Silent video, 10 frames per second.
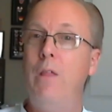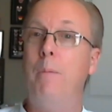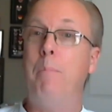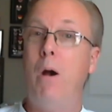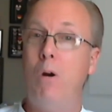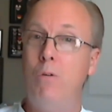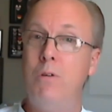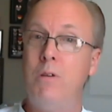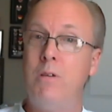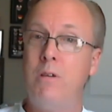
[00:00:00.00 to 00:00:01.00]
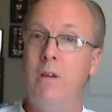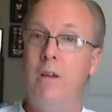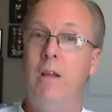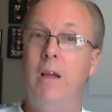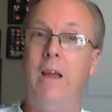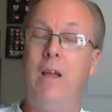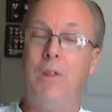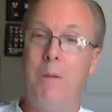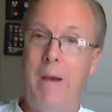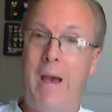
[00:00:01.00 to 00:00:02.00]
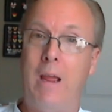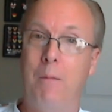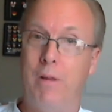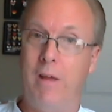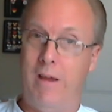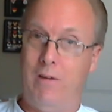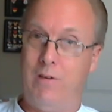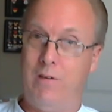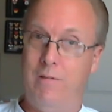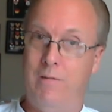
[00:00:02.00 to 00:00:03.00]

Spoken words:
the posts and get them back in place.